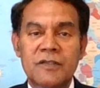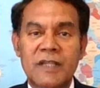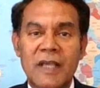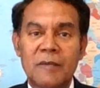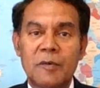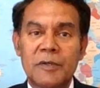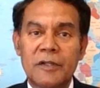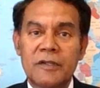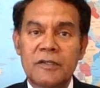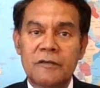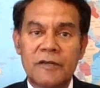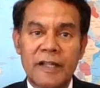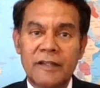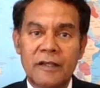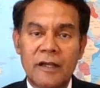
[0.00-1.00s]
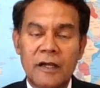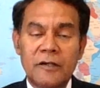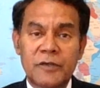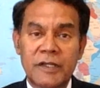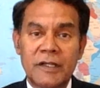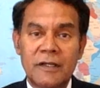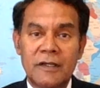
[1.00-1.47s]
capabilities of running the
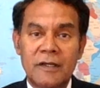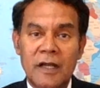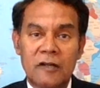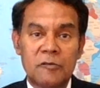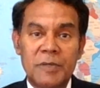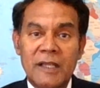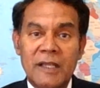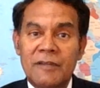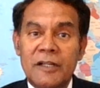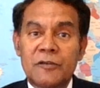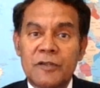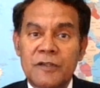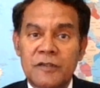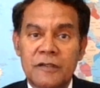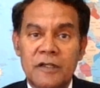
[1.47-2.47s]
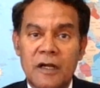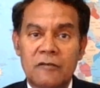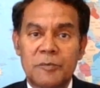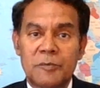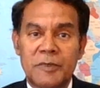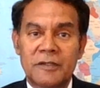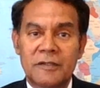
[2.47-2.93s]
country and of being even interested in
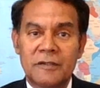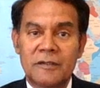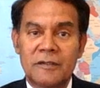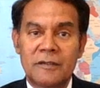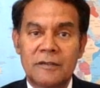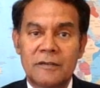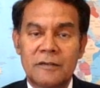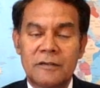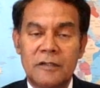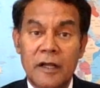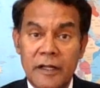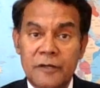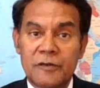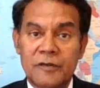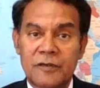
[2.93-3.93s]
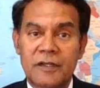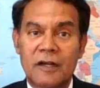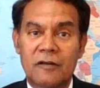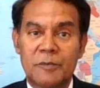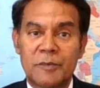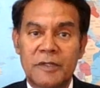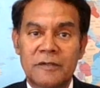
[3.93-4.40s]
government, not interested in
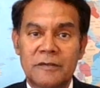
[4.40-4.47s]
government.